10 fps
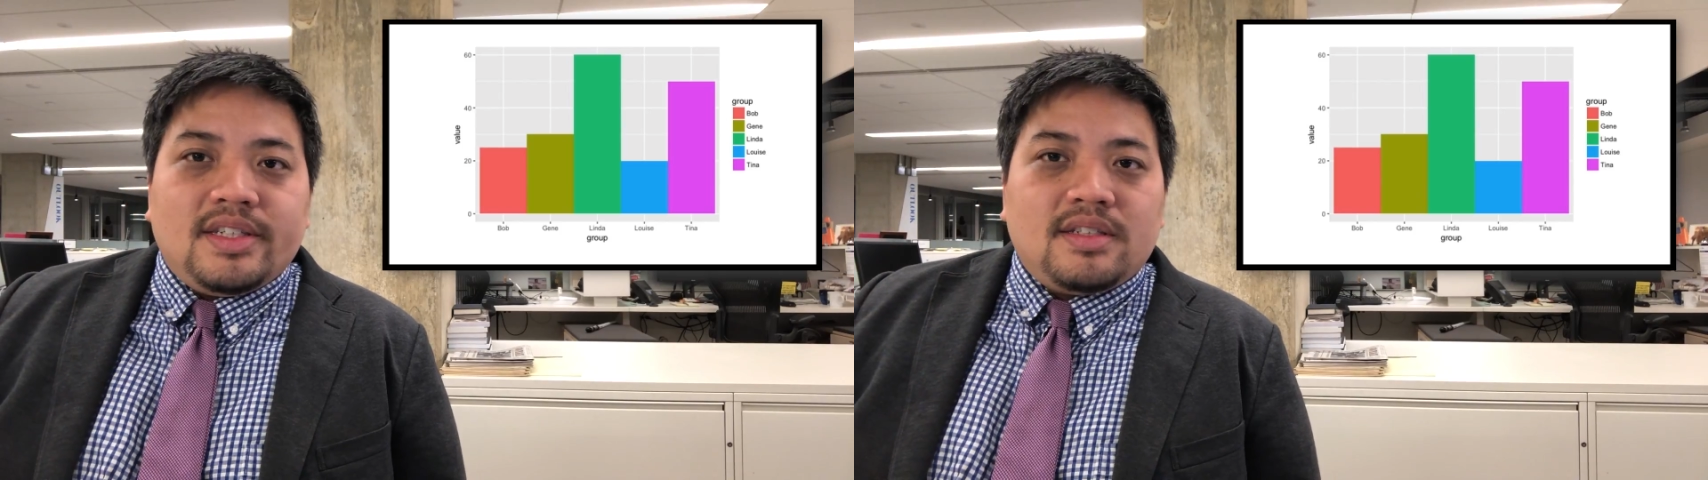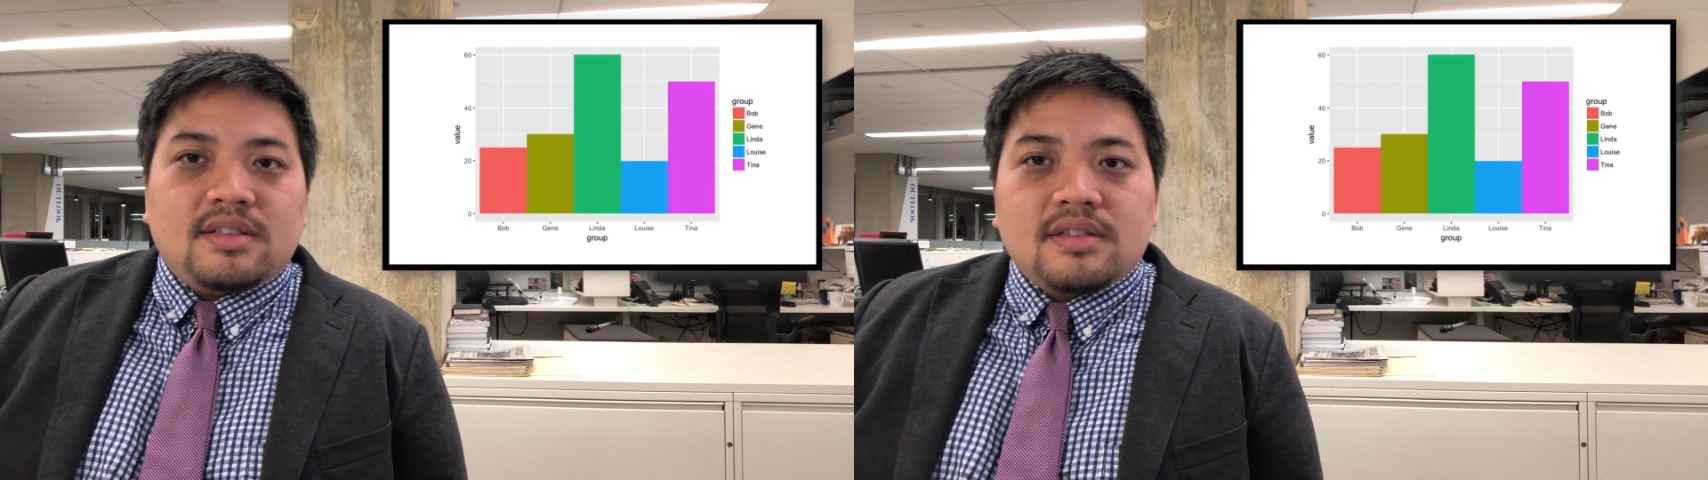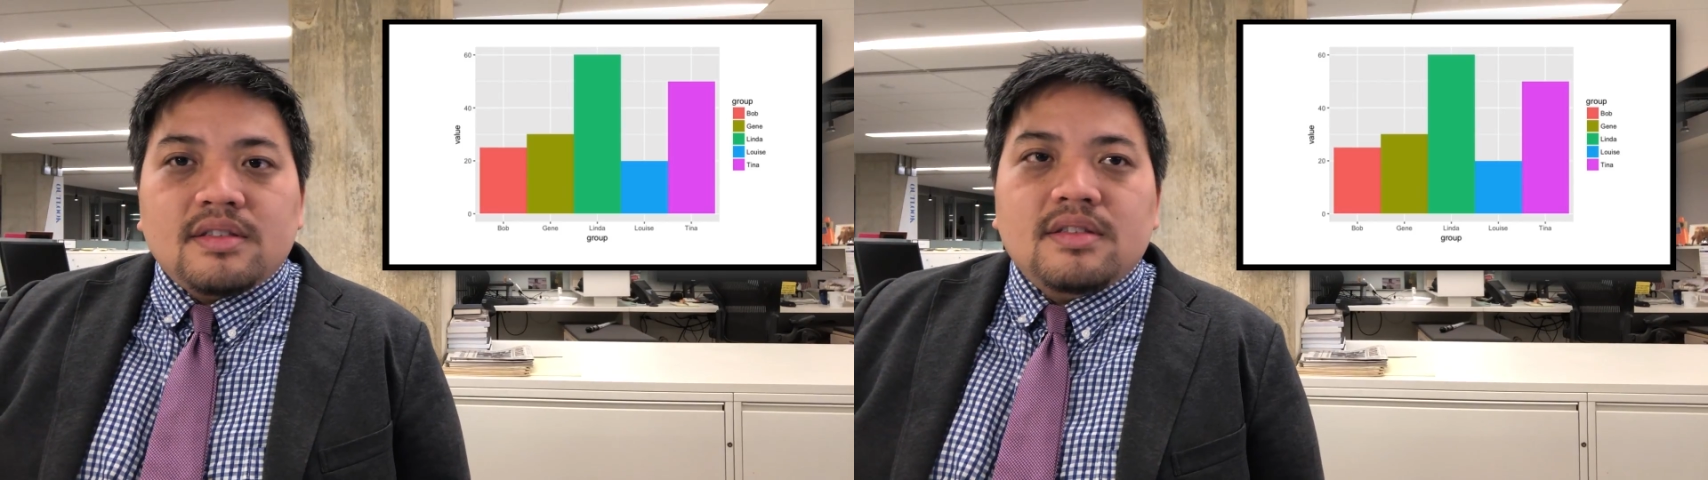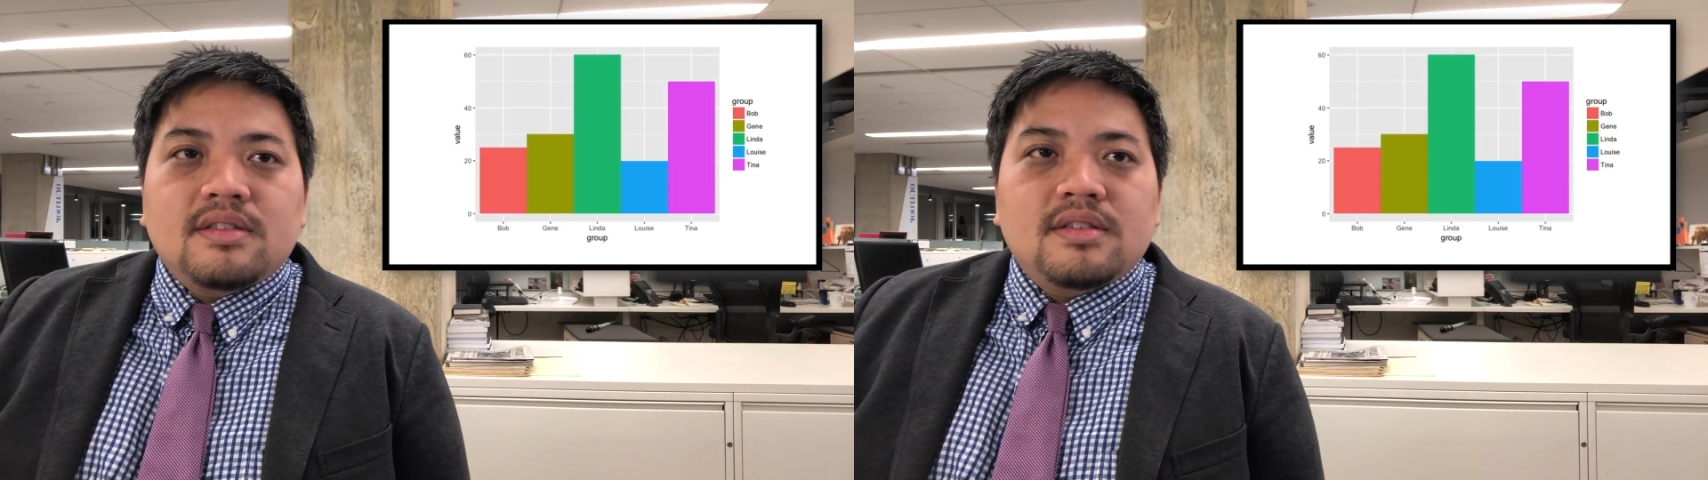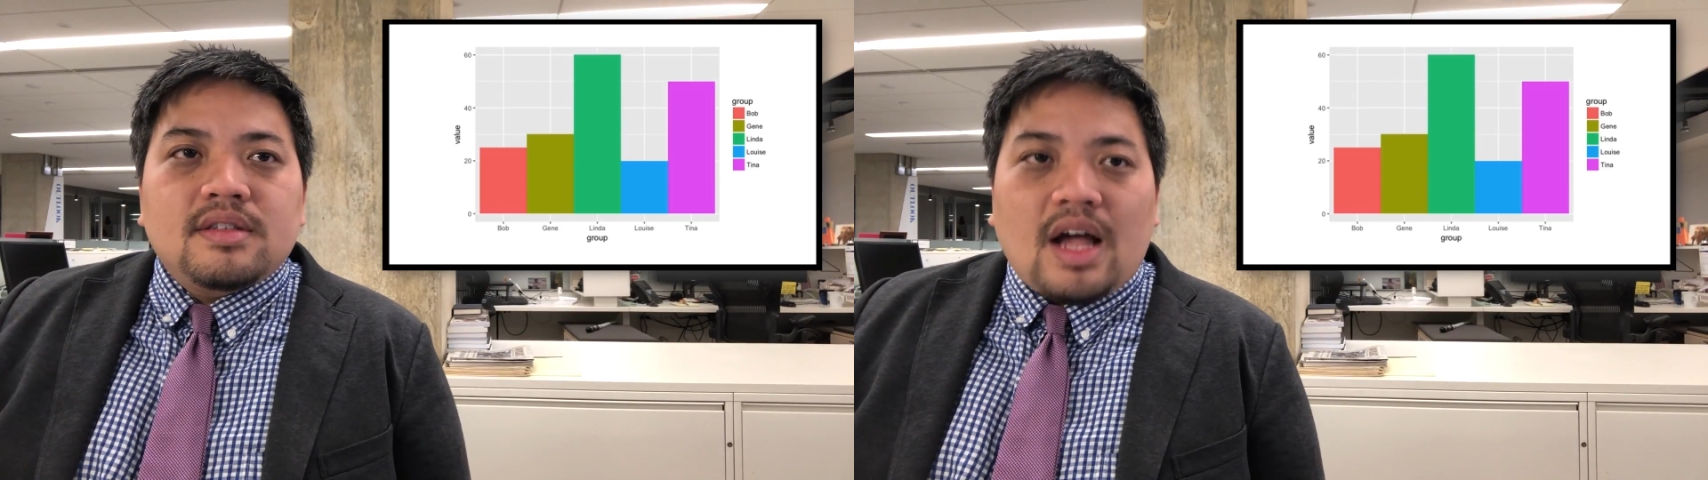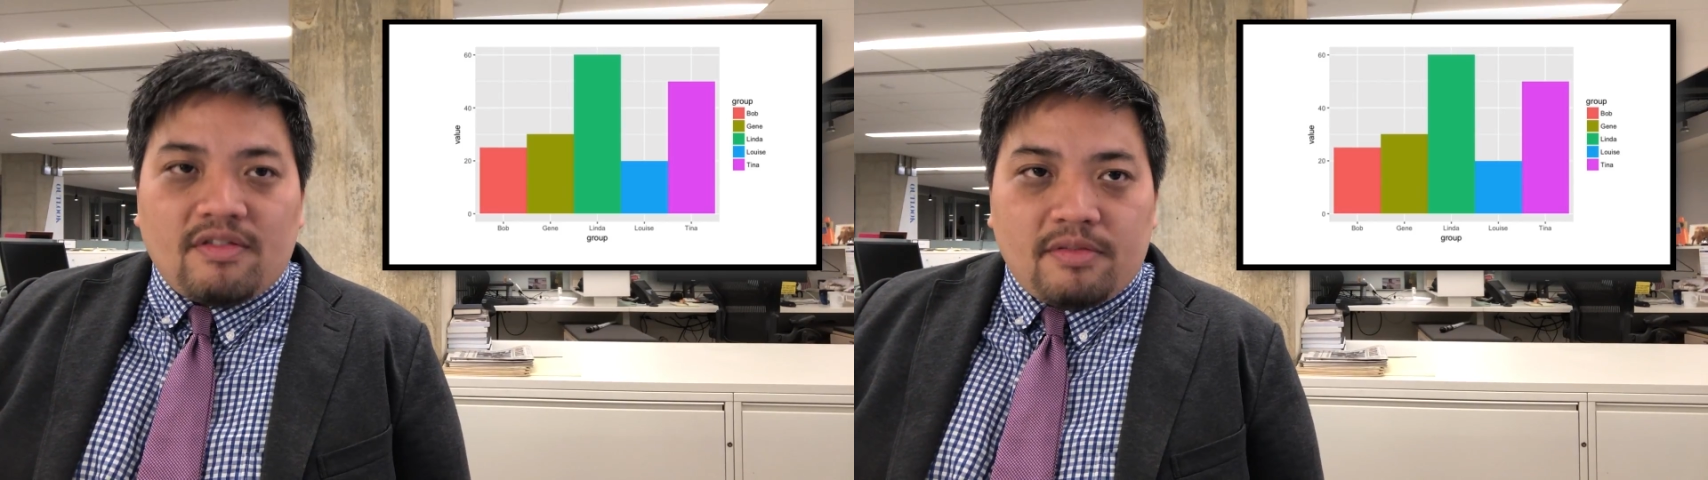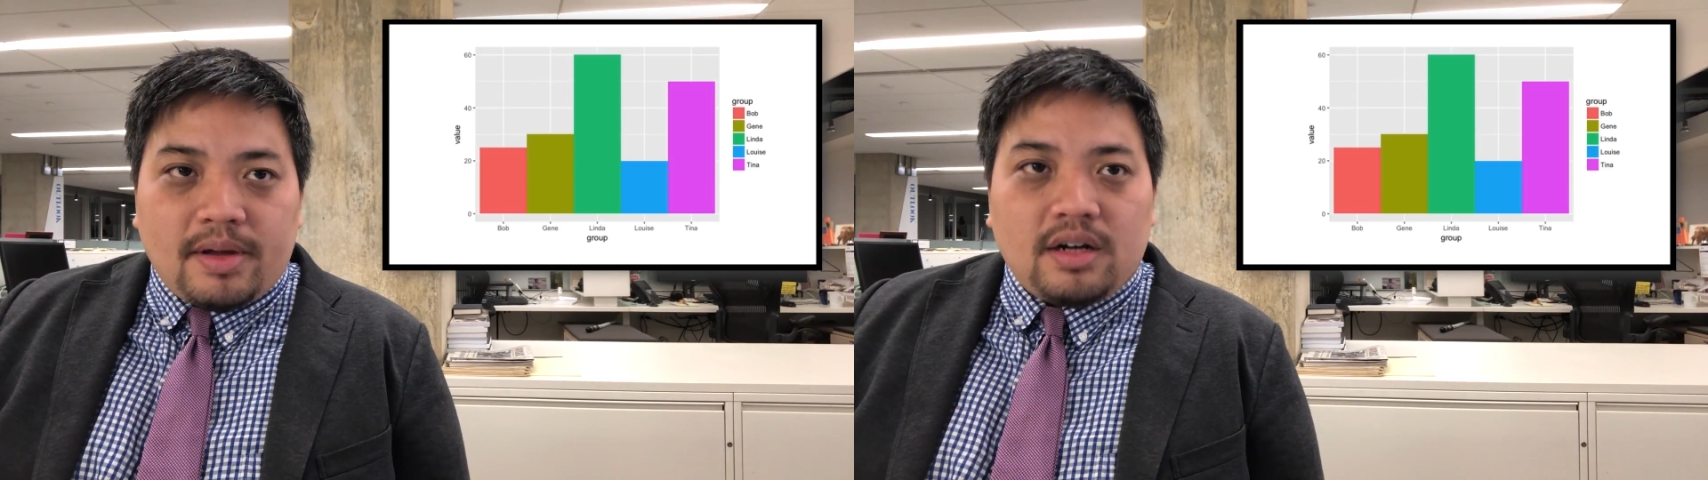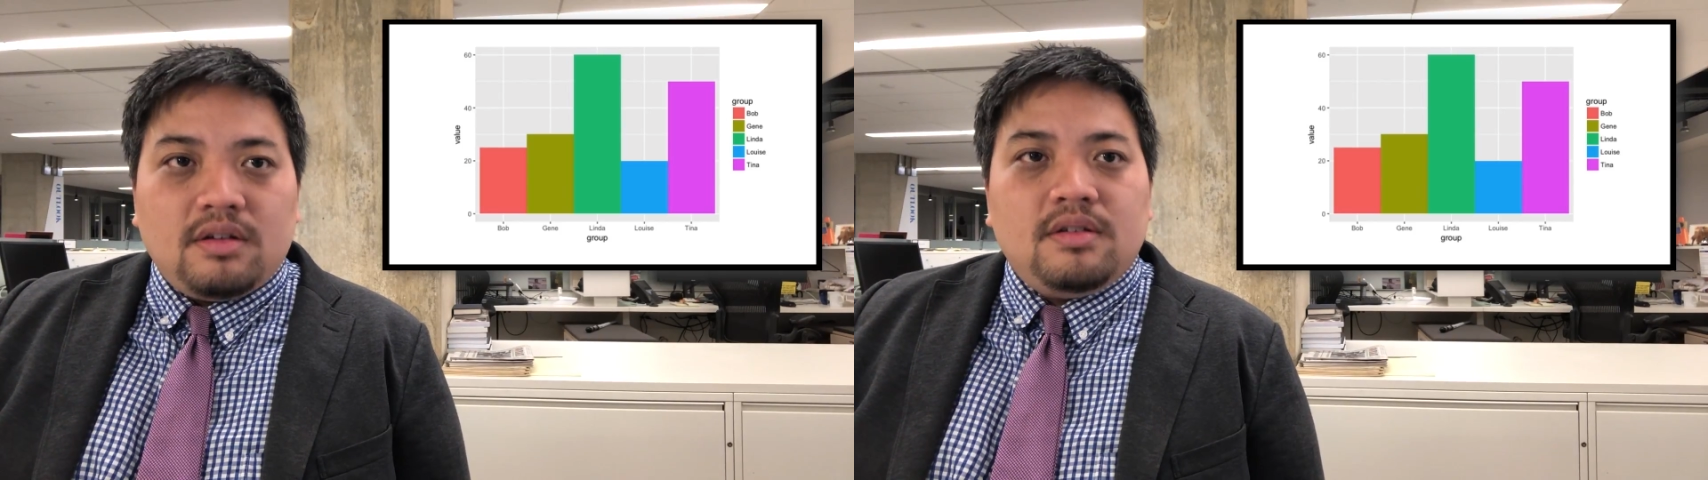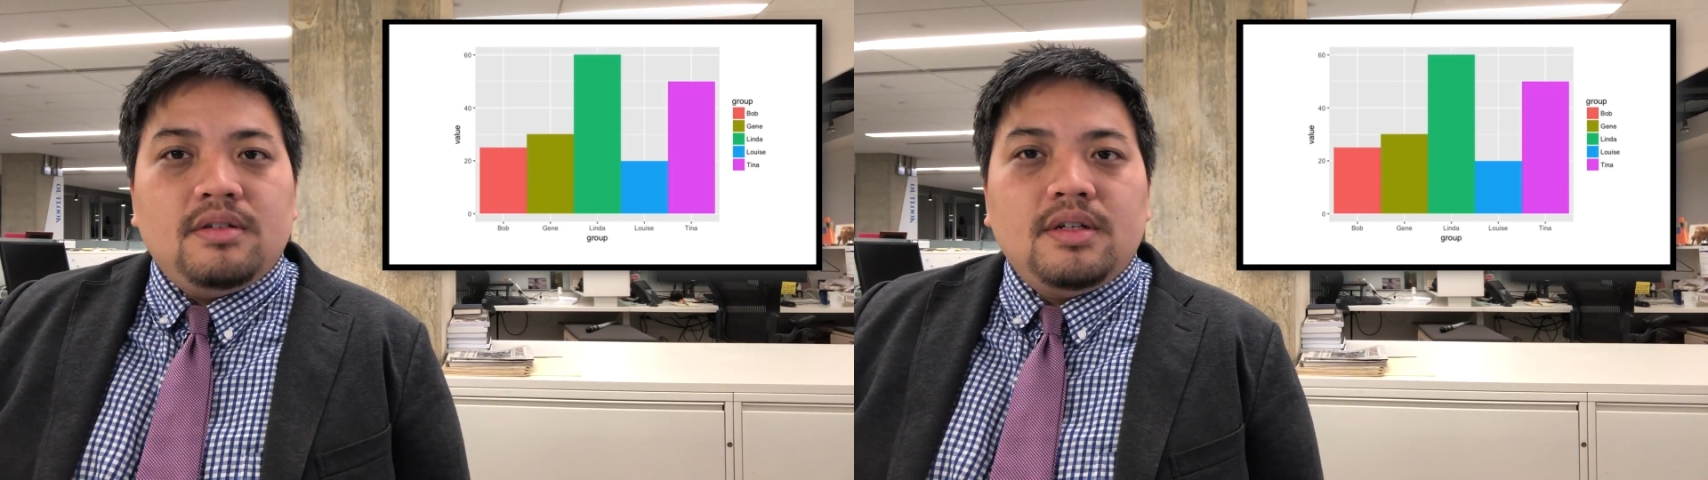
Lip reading: it's alphabetical.